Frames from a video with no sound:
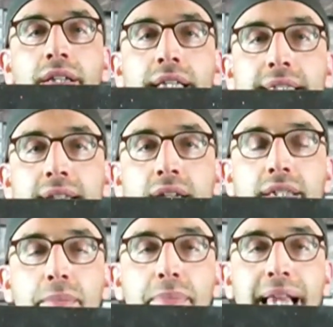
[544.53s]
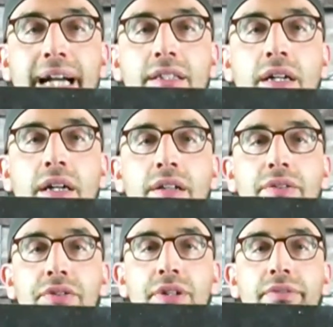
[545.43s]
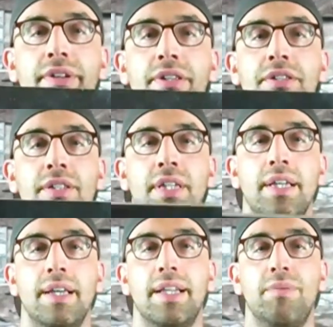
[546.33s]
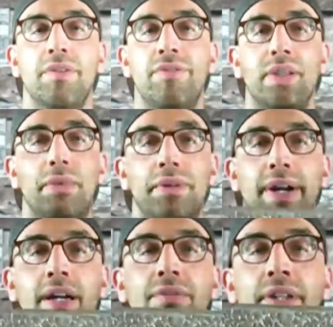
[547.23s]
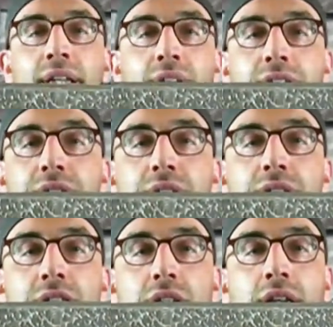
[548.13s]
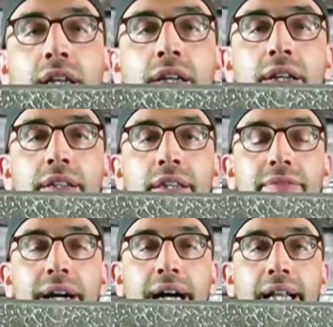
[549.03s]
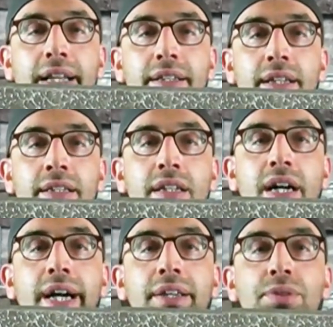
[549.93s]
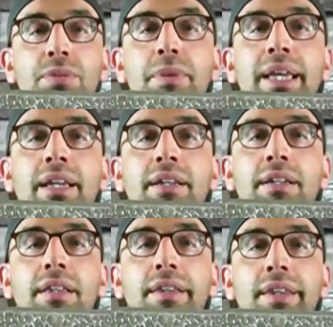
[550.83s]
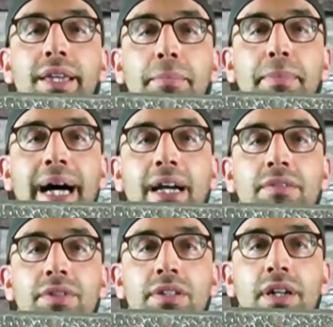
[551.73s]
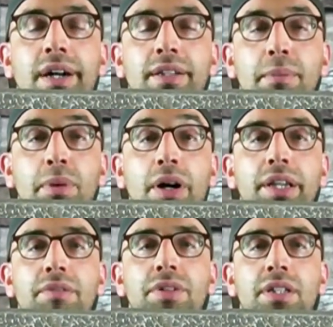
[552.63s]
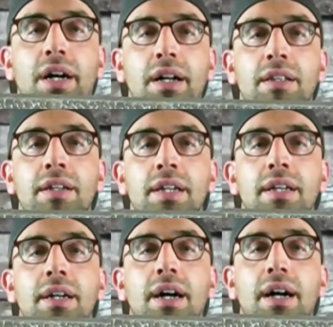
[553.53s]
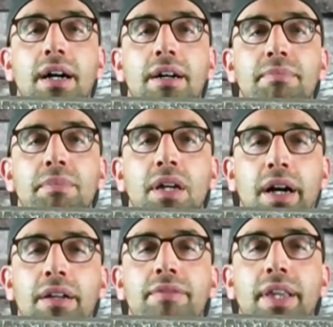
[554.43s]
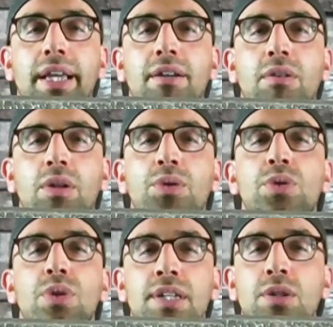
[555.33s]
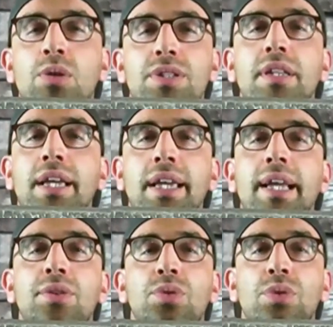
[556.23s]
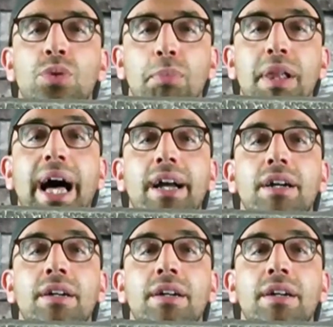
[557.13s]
It's a black tile on the surface, and then we flip it around. As you can see, they've added a dye to make the back of the tile, the body of the tile, kind of like as close as they can get to black.